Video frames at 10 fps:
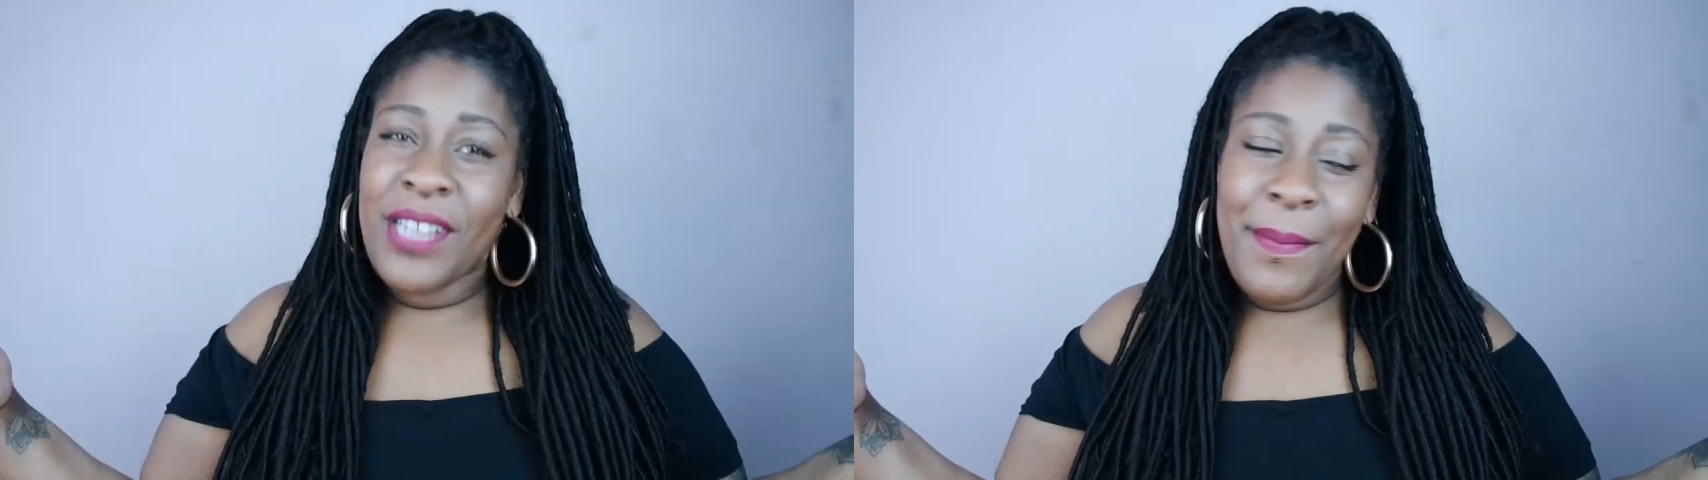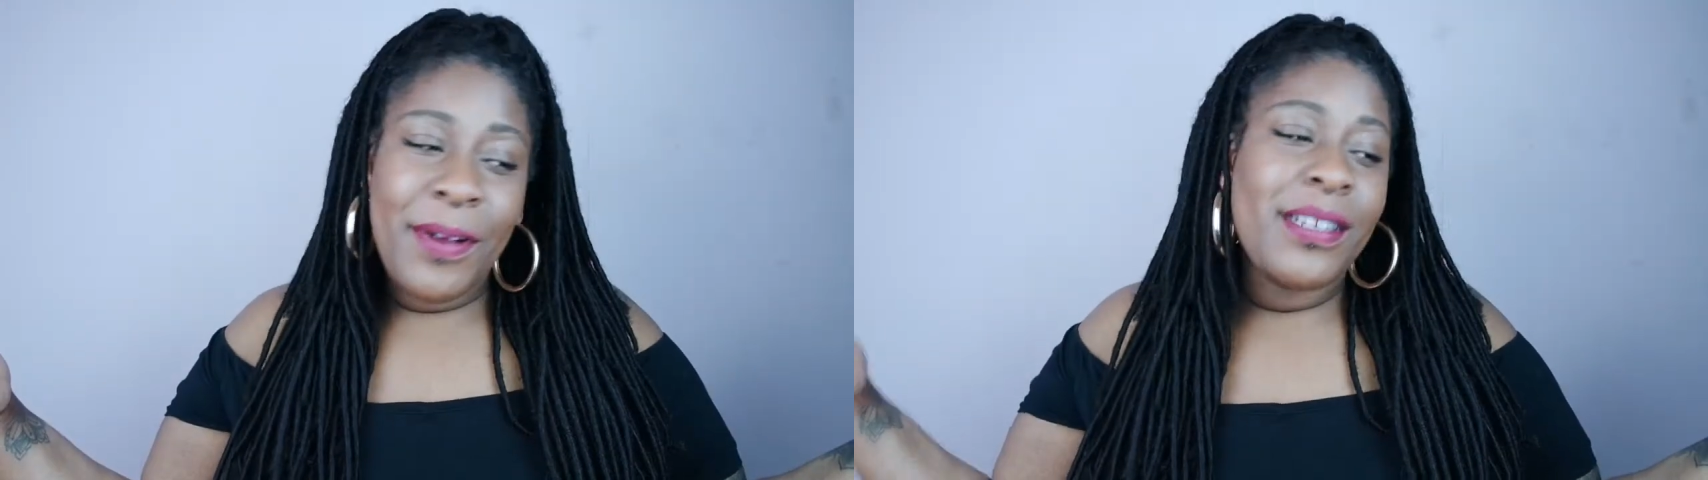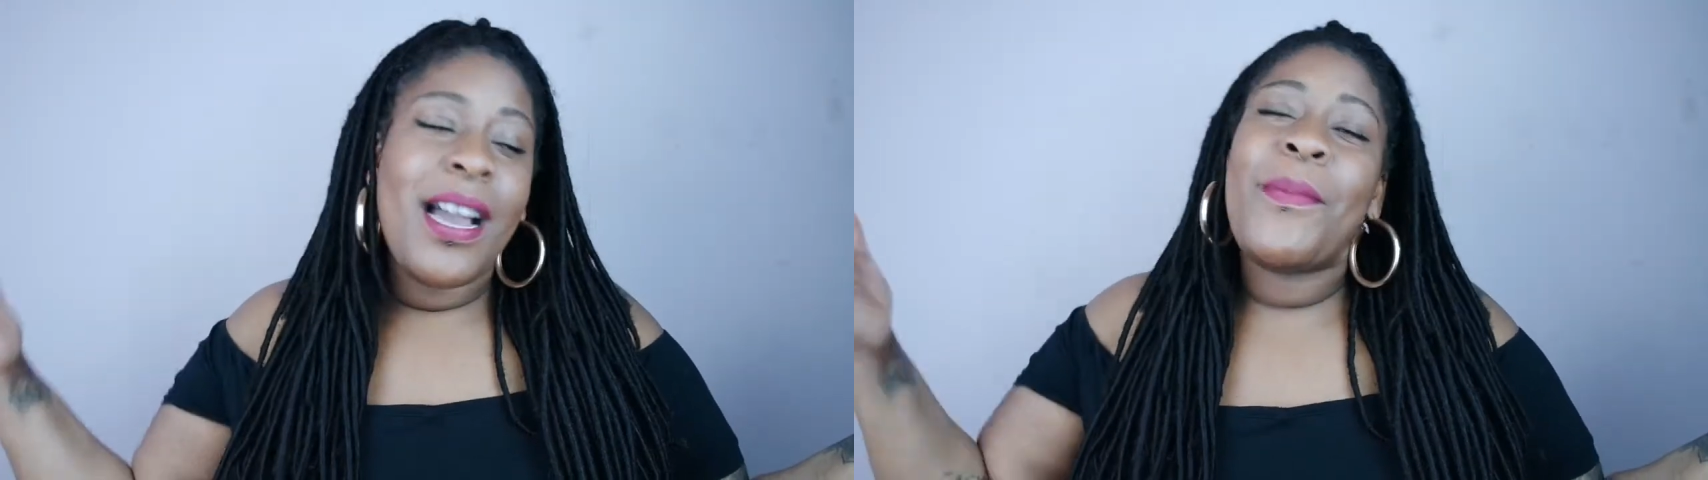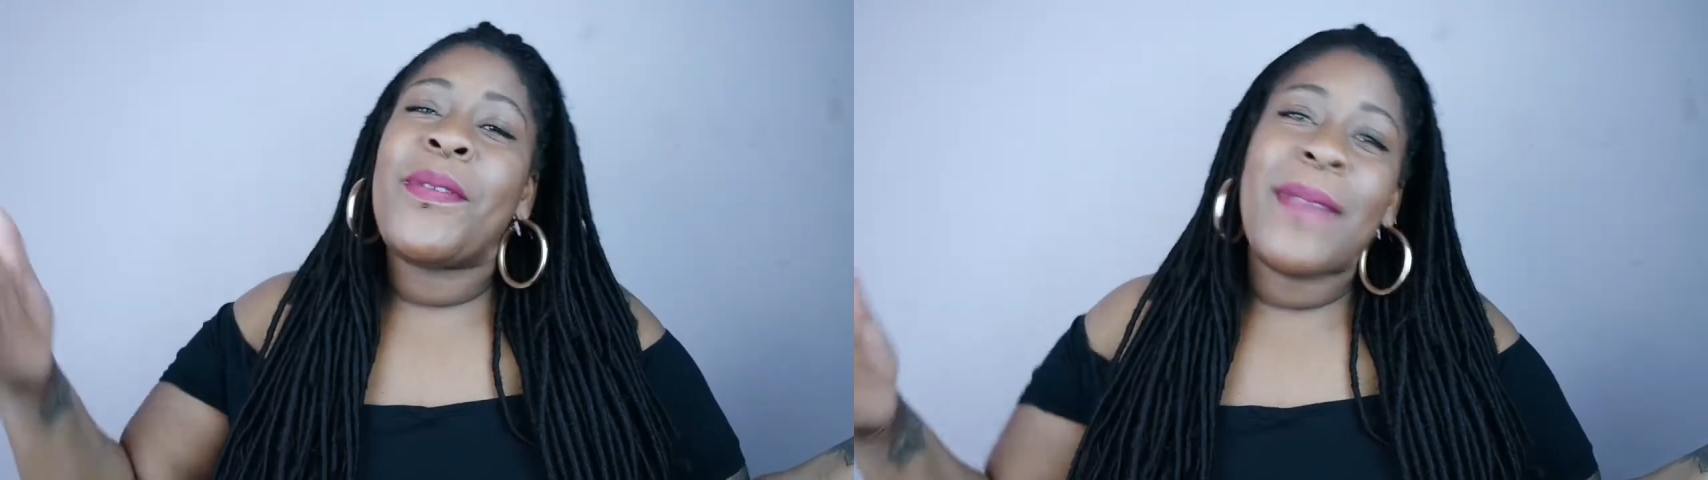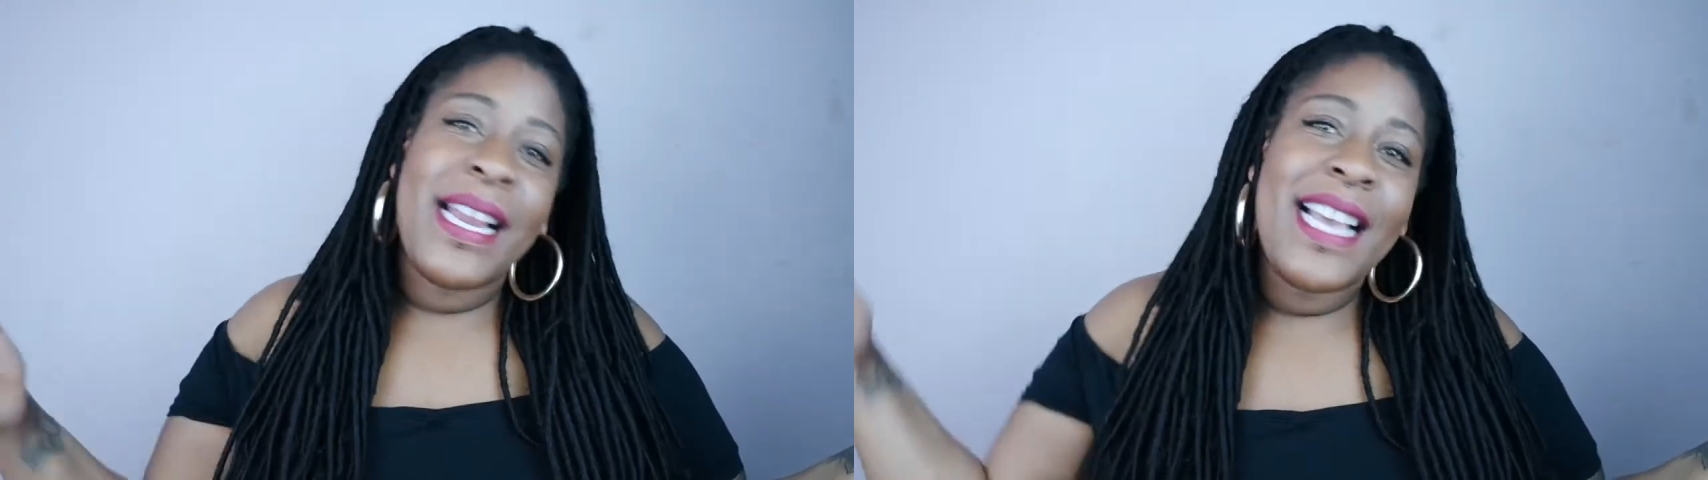Come on, come
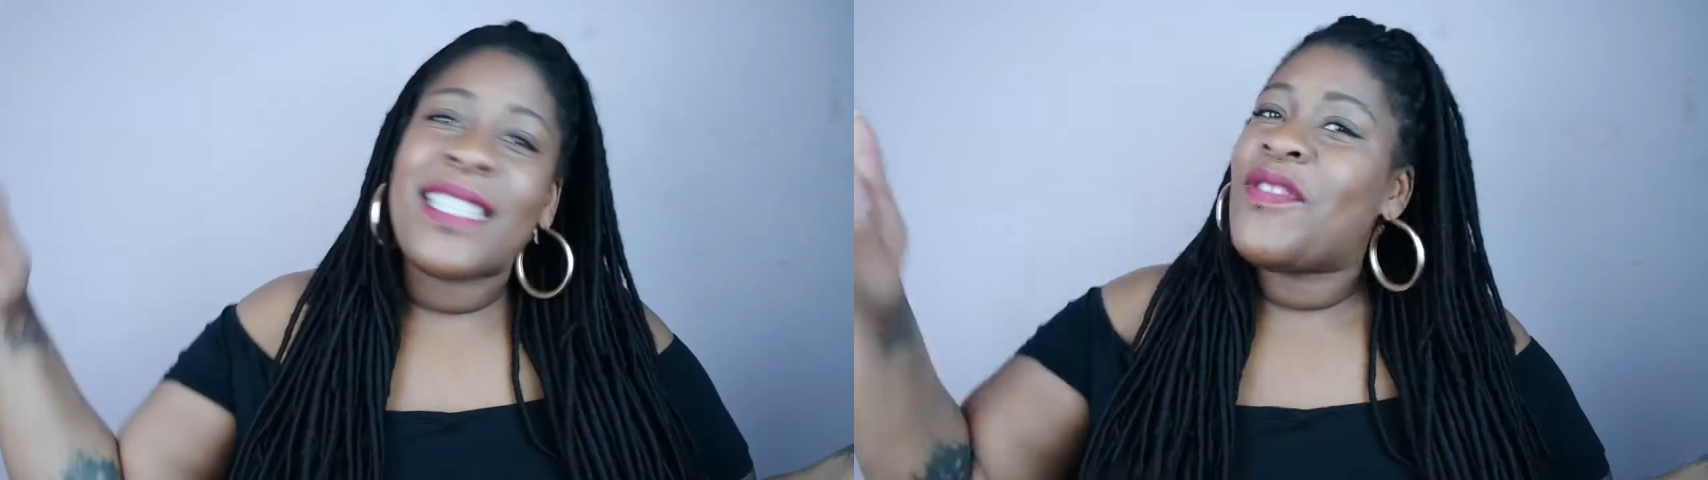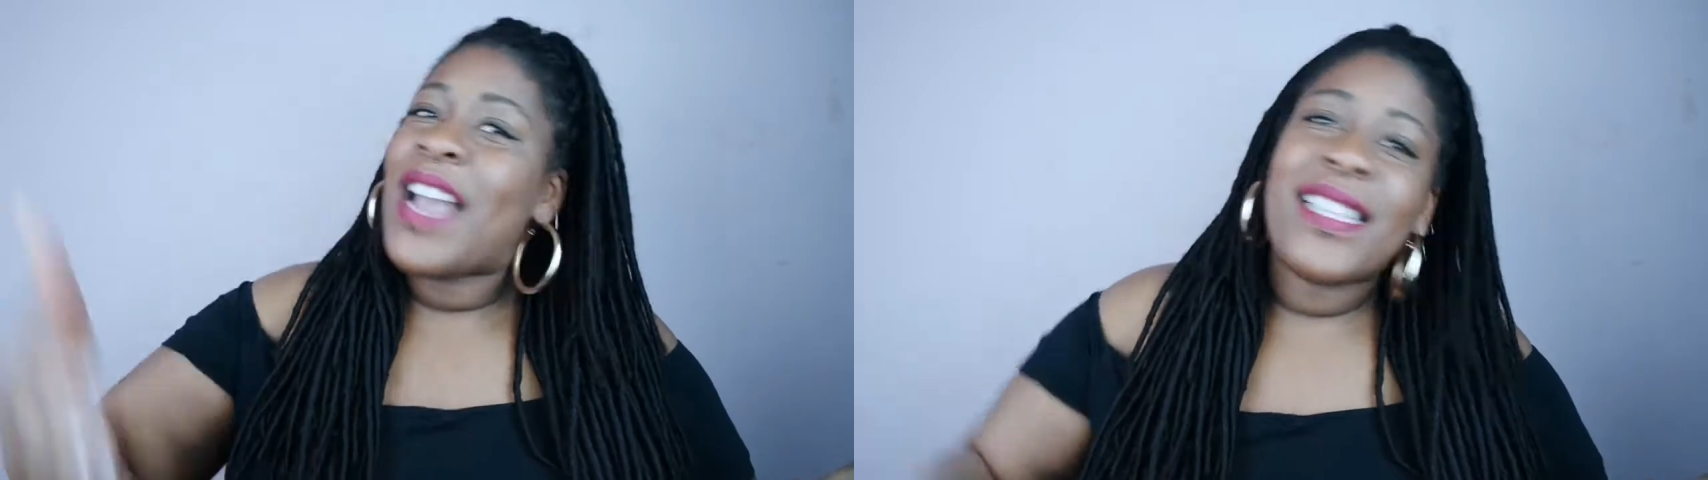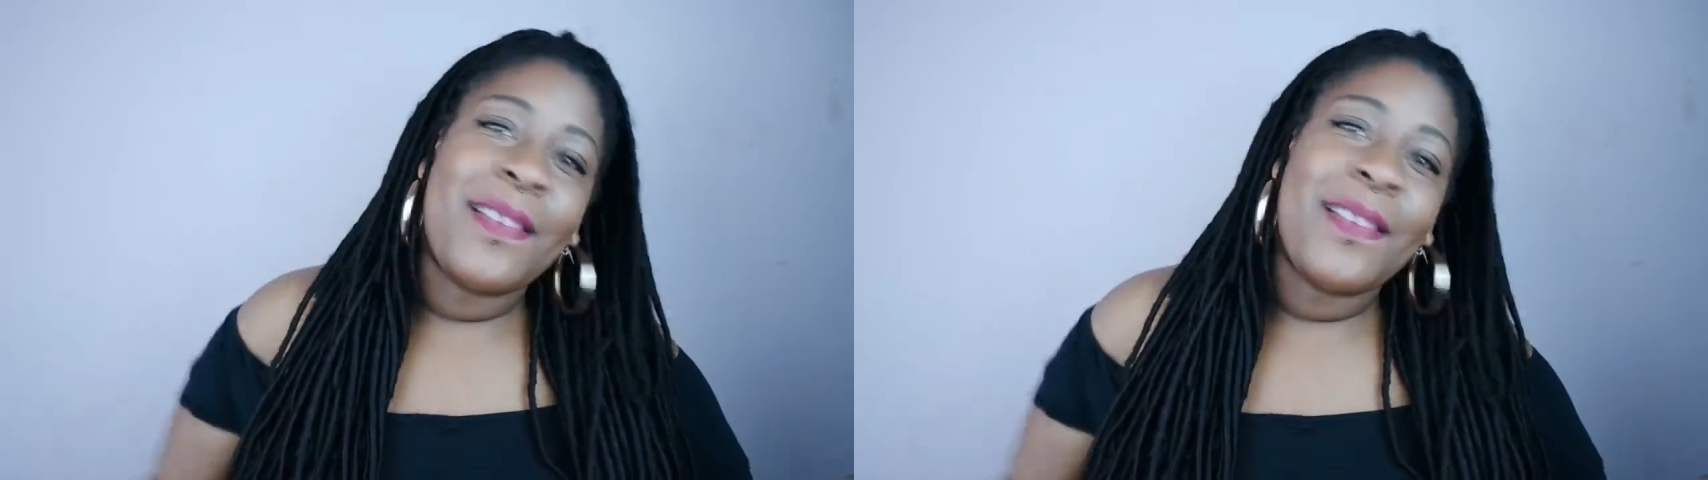with me, let's react